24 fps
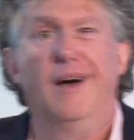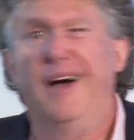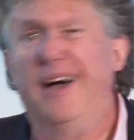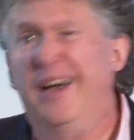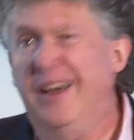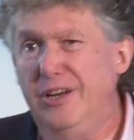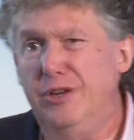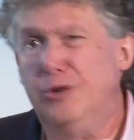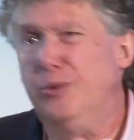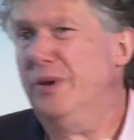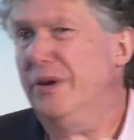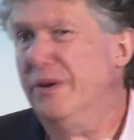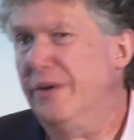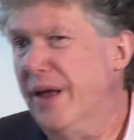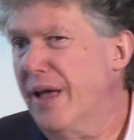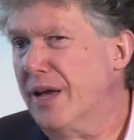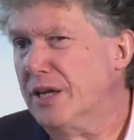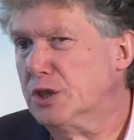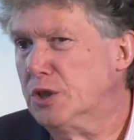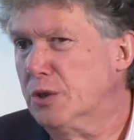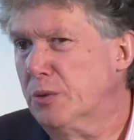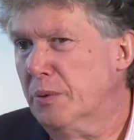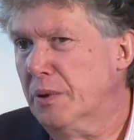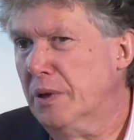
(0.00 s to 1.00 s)
I do
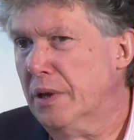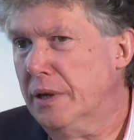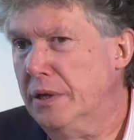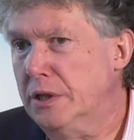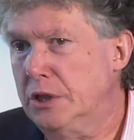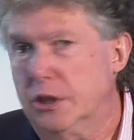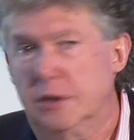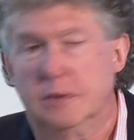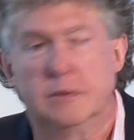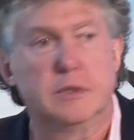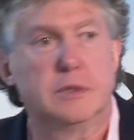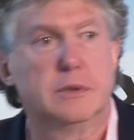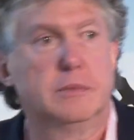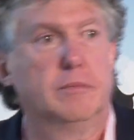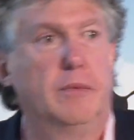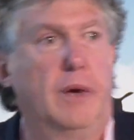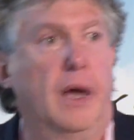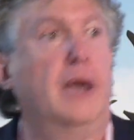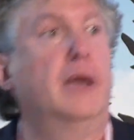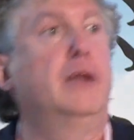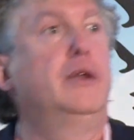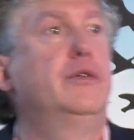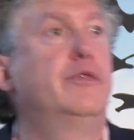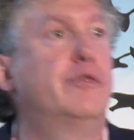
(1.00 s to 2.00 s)
international relations.
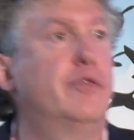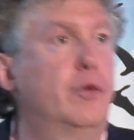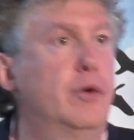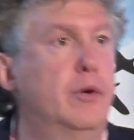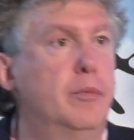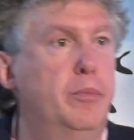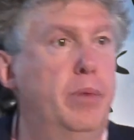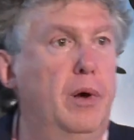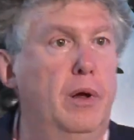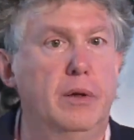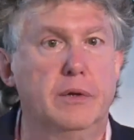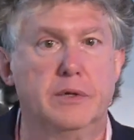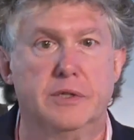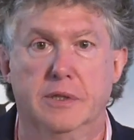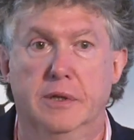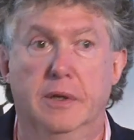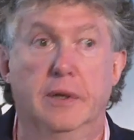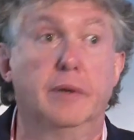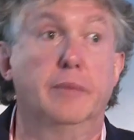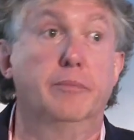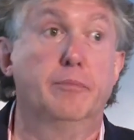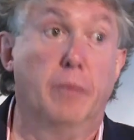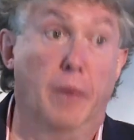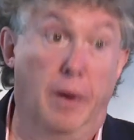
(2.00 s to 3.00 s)
I do foreign
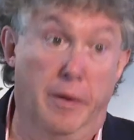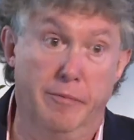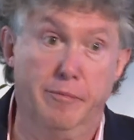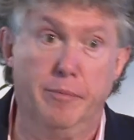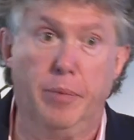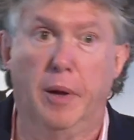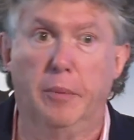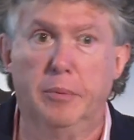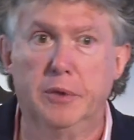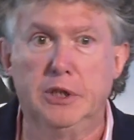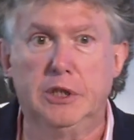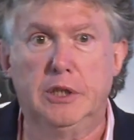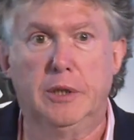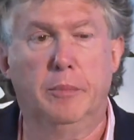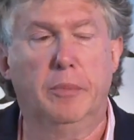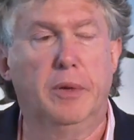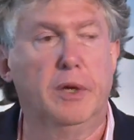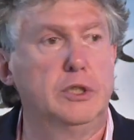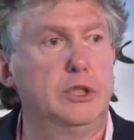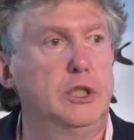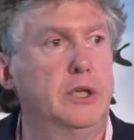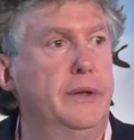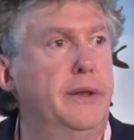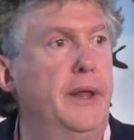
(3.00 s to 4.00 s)
policy, and I published a
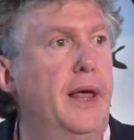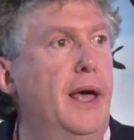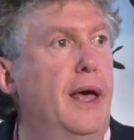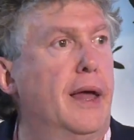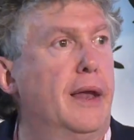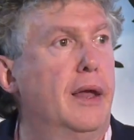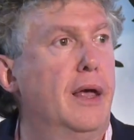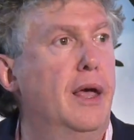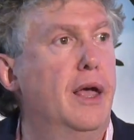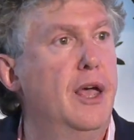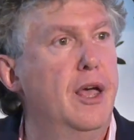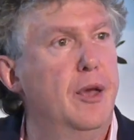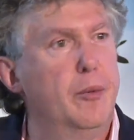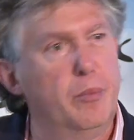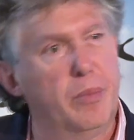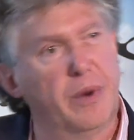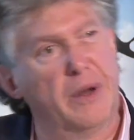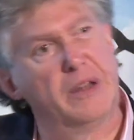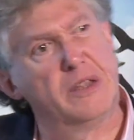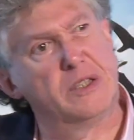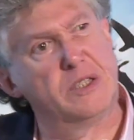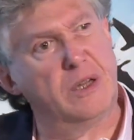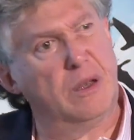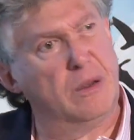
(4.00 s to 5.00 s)
bunch on that.
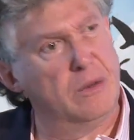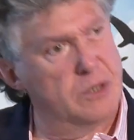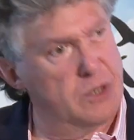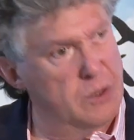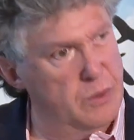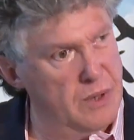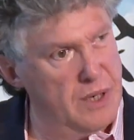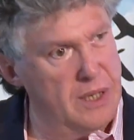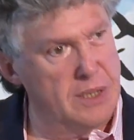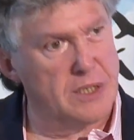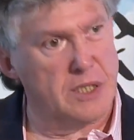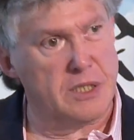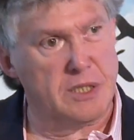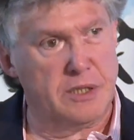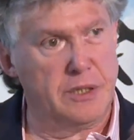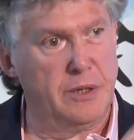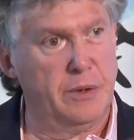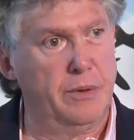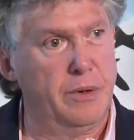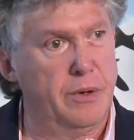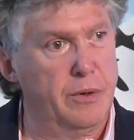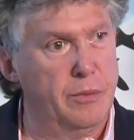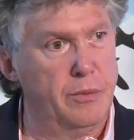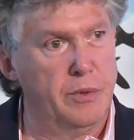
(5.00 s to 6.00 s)
But it's also
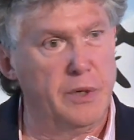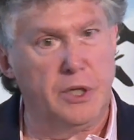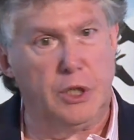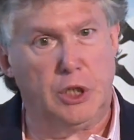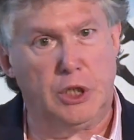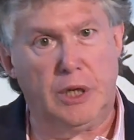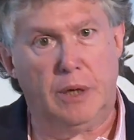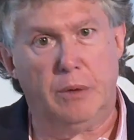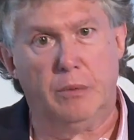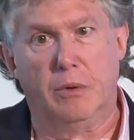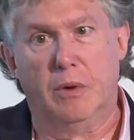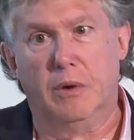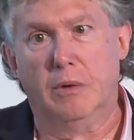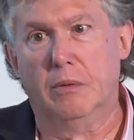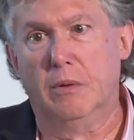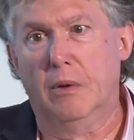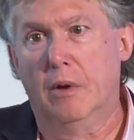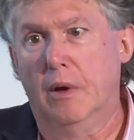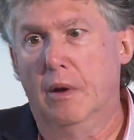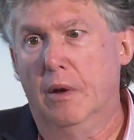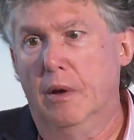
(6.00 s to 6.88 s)
necessary to reach out.